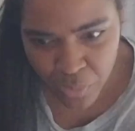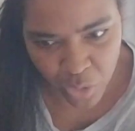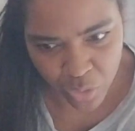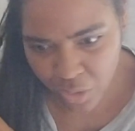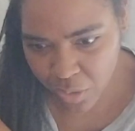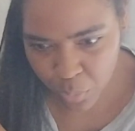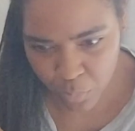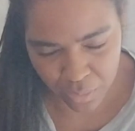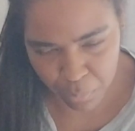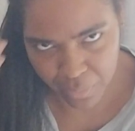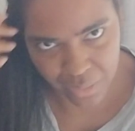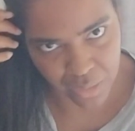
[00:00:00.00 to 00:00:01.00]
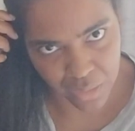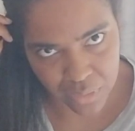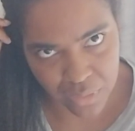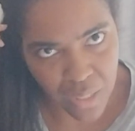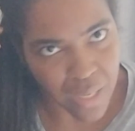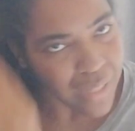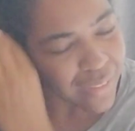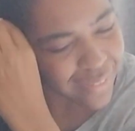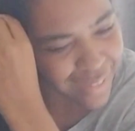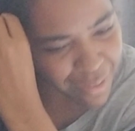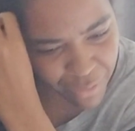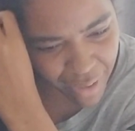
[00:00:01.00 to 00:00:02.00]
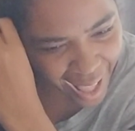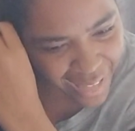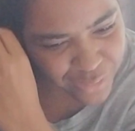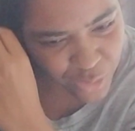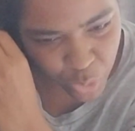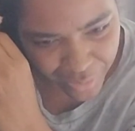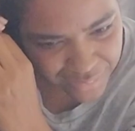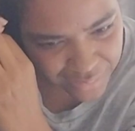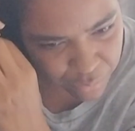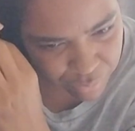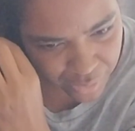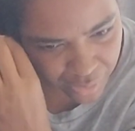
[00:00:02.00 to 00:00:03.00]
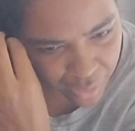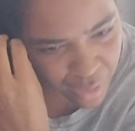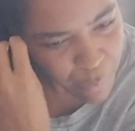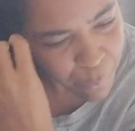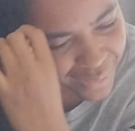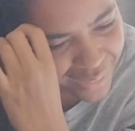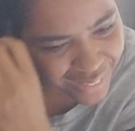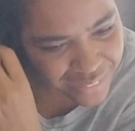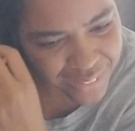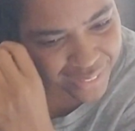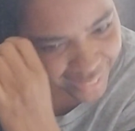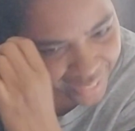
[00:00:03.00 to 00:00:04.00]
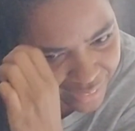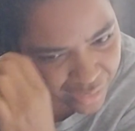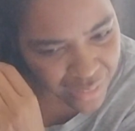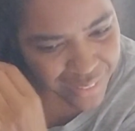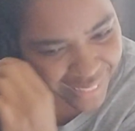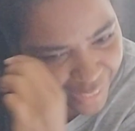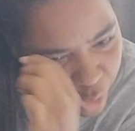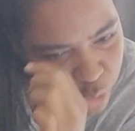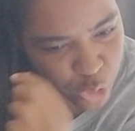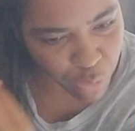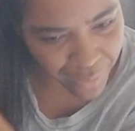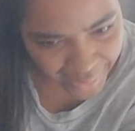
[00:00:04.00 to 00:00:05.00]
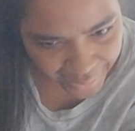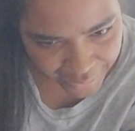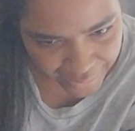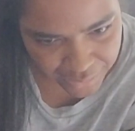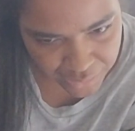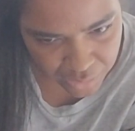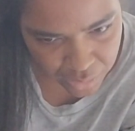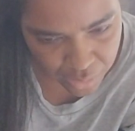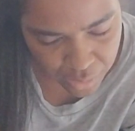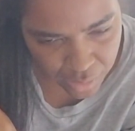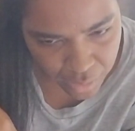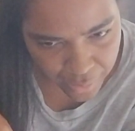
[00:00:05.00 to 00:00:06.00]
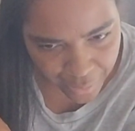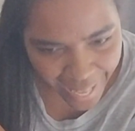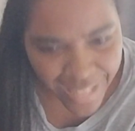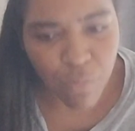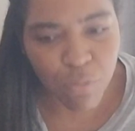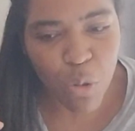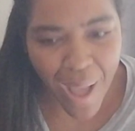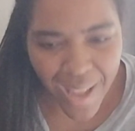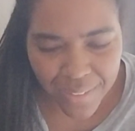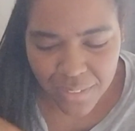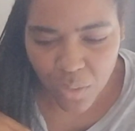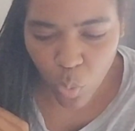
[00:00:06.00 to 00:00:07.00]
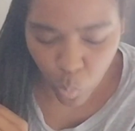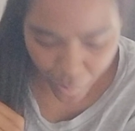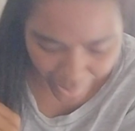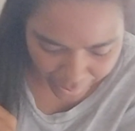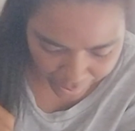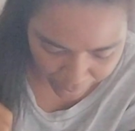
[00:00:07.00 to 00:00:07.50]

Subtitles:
dealing with the police. Never act aggressively, because, again, they are trained. And if you act in a way